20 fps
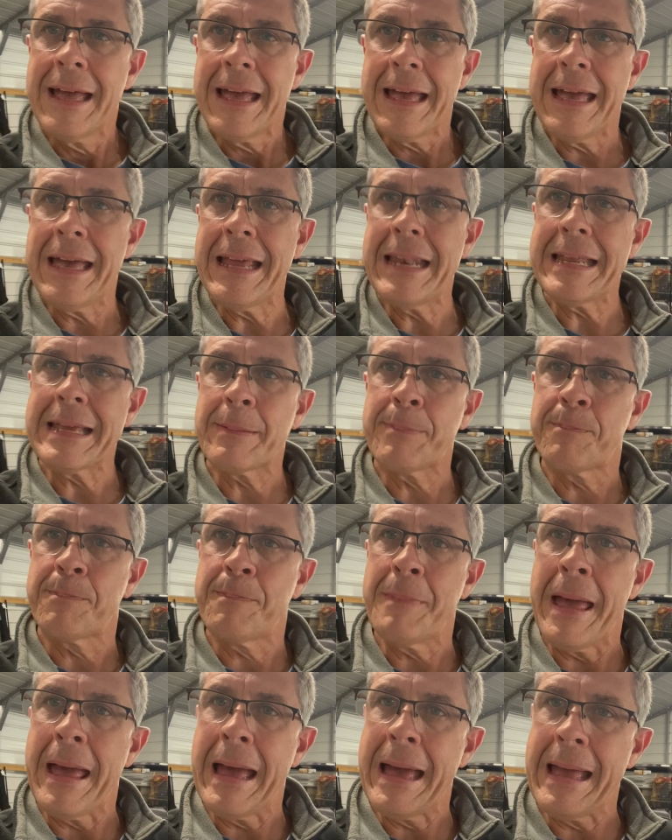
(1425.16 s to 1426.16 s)
it
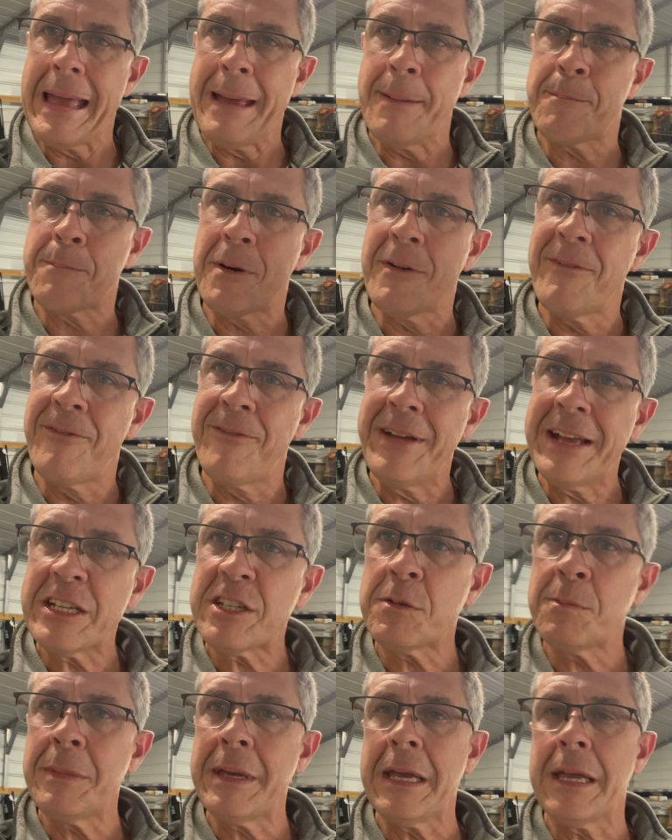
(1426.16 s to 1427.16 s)
it
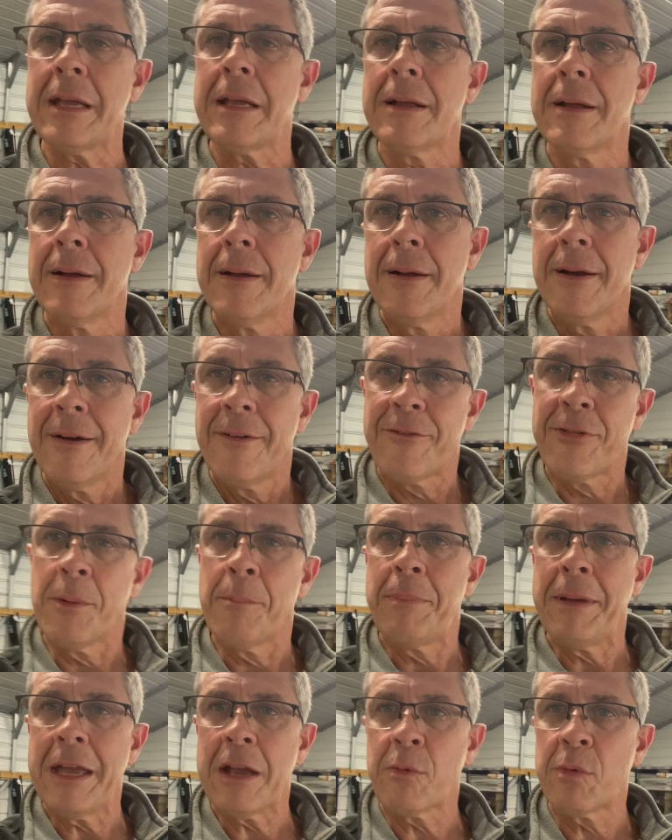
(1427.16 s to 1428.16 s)
prevents me
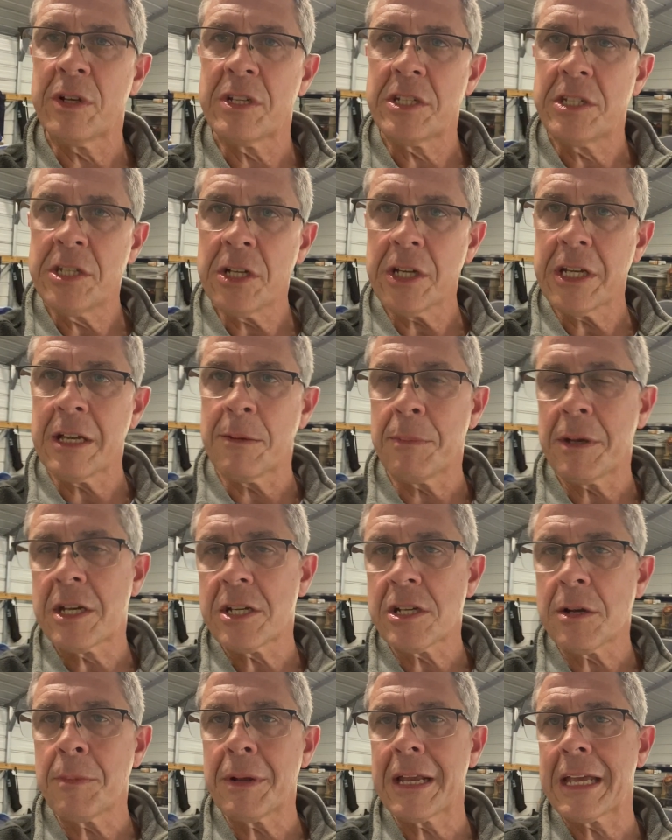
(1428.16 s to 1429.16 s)
from being resilient
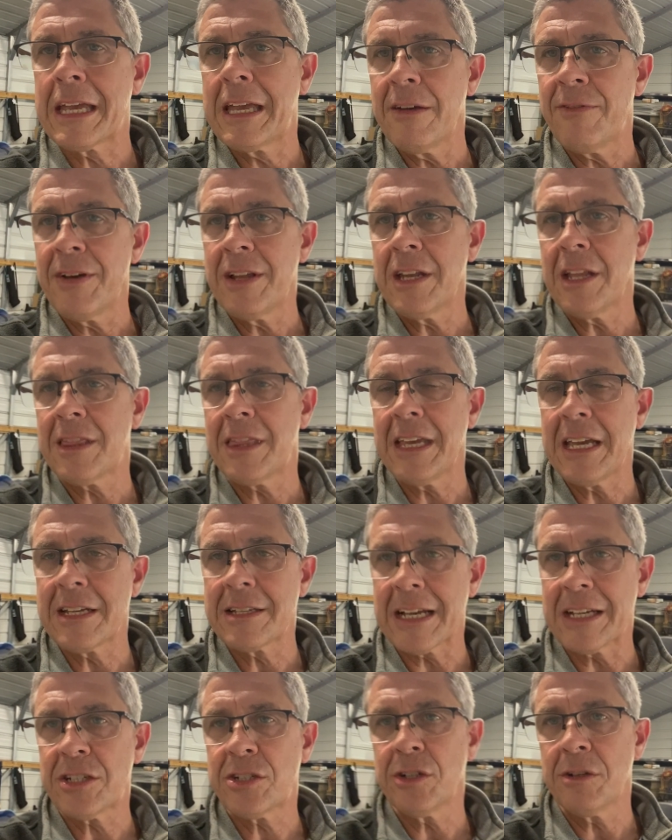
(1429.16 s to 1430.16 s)
because I'm going to give in to
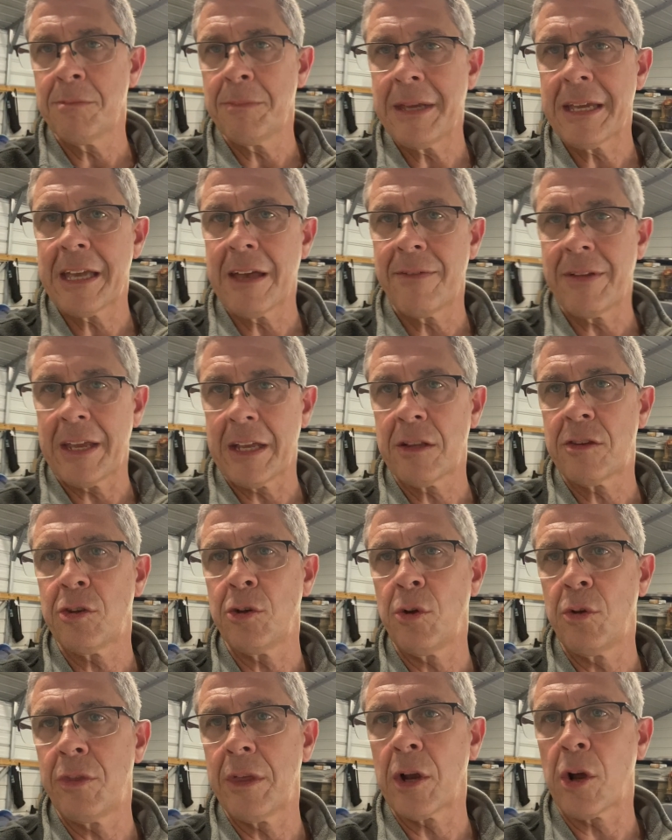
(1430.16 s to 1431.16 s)
things I shouldn't be giving
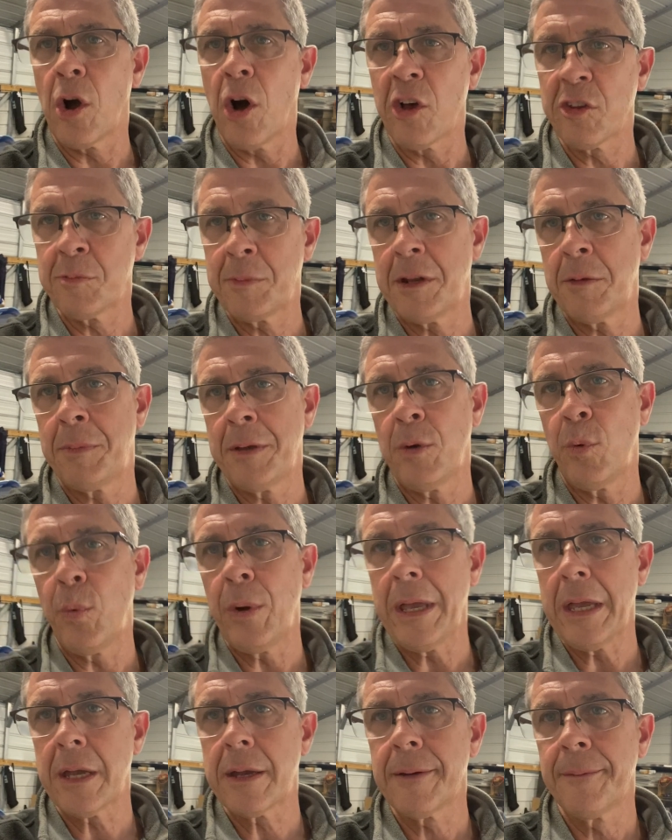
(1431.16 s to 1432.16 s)
into that cause me to be
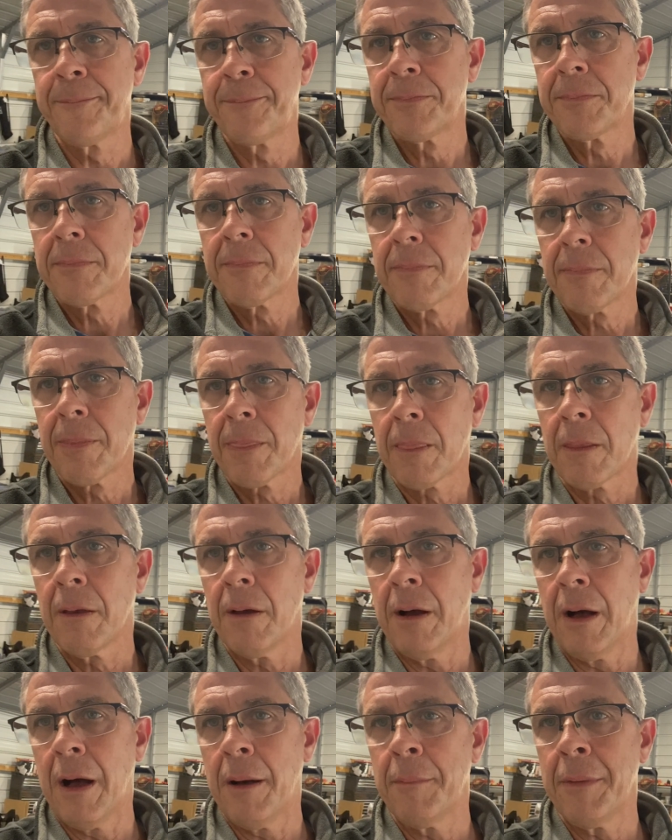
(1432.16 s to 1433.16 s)
weak,
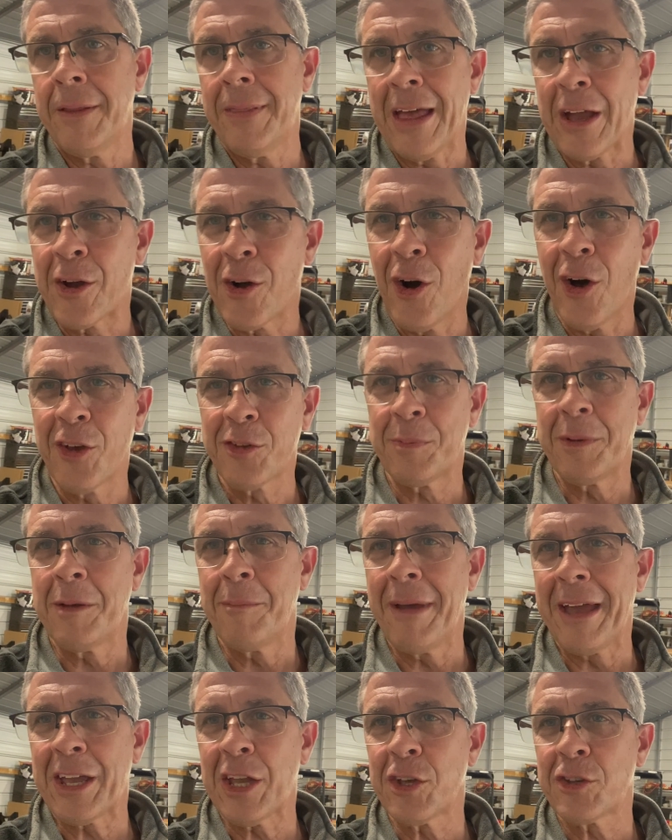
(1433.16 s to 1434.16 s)
um, and they cause me to
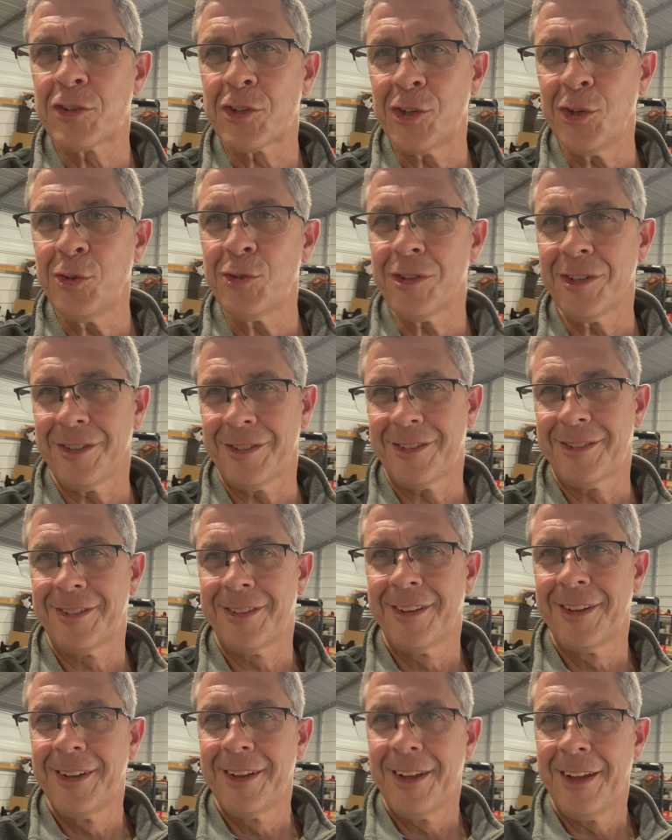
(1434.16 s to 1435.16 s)
make excuses
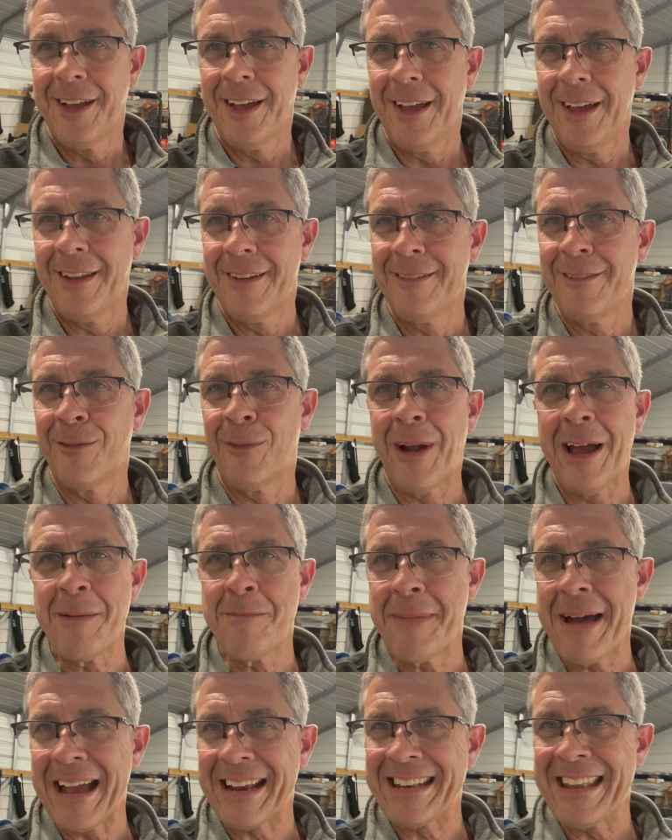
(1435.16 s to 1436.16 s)
and
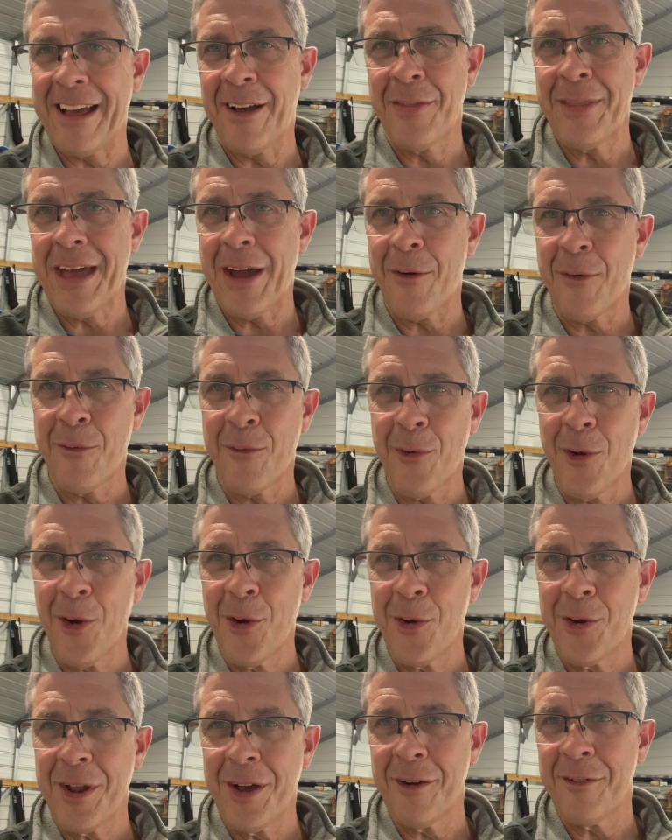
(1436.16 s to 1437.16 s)
right back down that
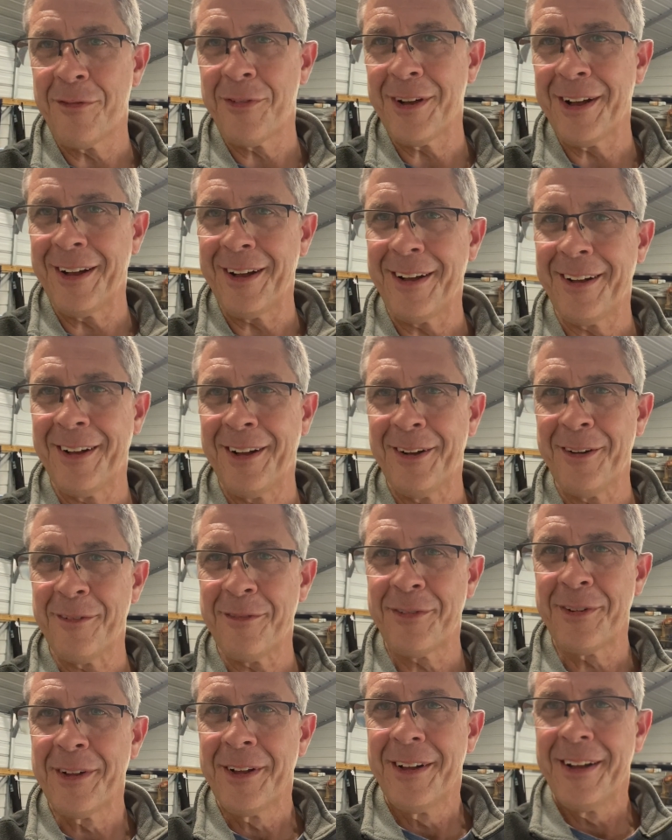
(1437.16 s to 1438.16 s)
road of uh,
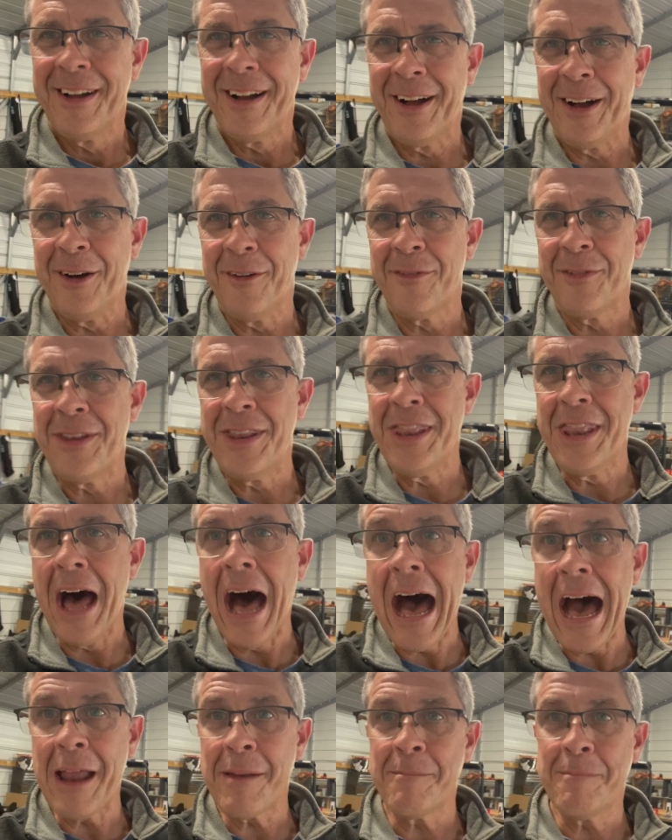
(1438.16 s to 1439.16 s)
of of
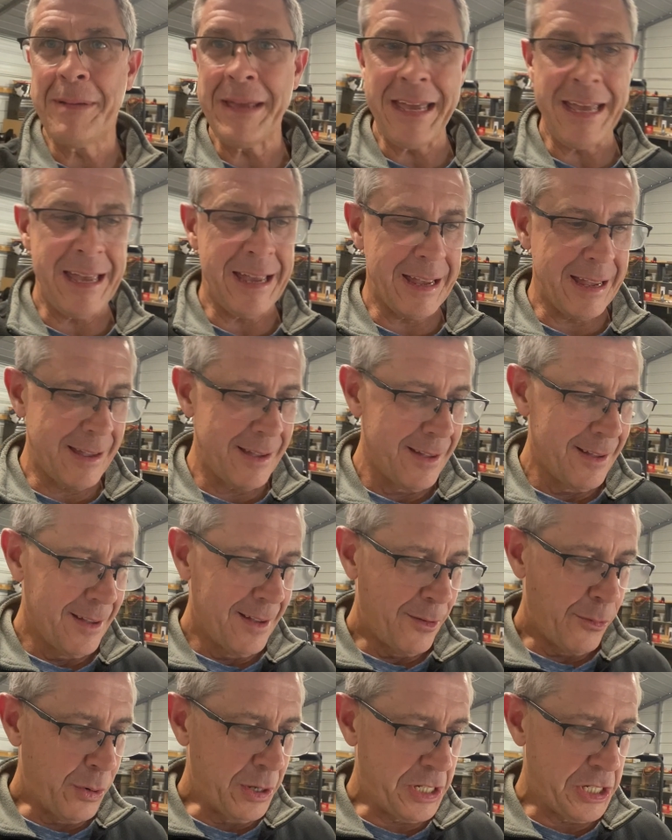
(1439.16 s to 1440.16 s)
not being
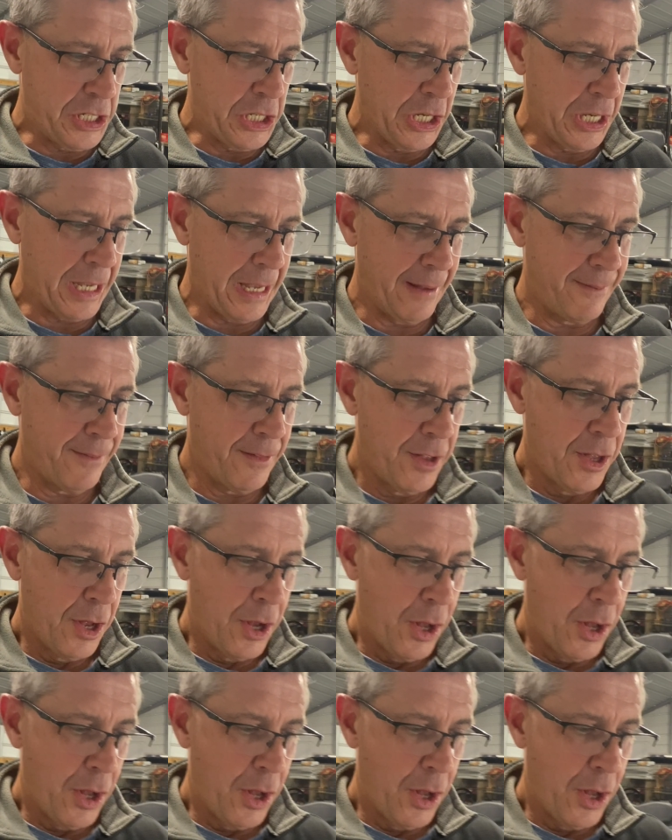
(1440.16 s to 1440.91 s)
resilient